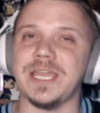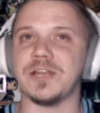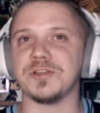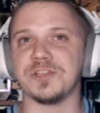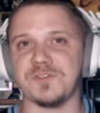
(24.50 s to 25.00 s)

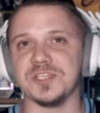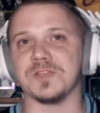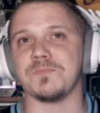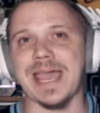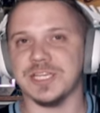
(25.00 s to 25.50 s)

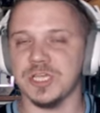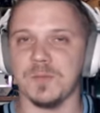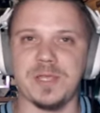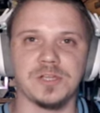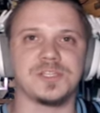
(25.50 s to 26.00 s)
interdivision
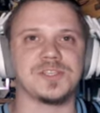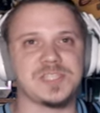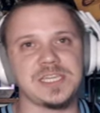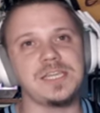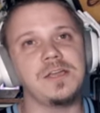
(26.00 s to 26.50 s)
matchup here to
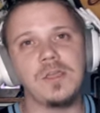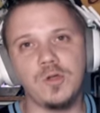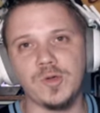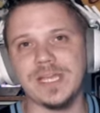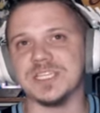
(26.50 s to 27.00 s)
see
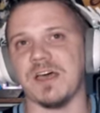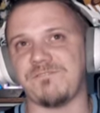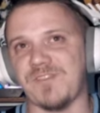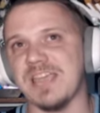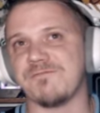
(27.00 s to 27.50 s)
who gets to
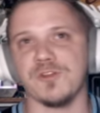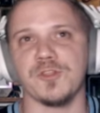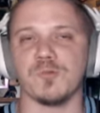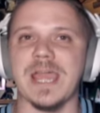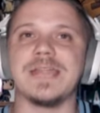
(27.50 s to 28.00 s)
fight for
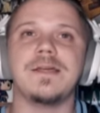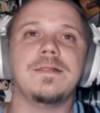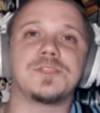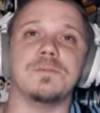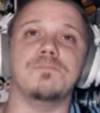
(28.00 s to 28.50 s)
the right
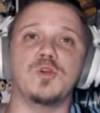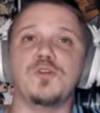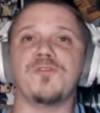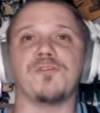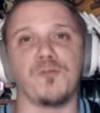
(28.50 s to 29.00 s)
to
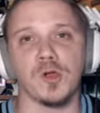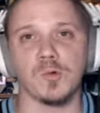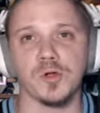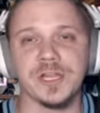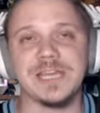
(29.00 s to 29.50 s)
move
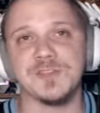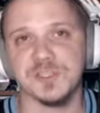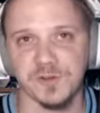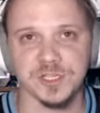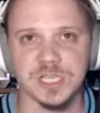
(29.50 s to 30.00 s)
forward in
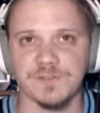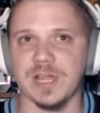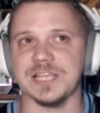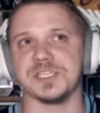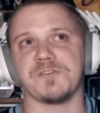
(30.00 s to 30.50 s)
this first ever
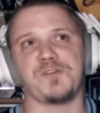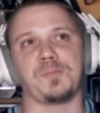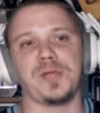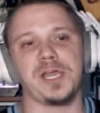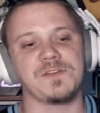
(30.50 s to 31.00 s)
SFL
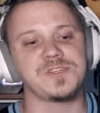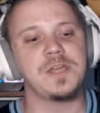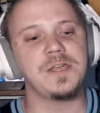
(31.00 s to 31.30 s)
playoffs.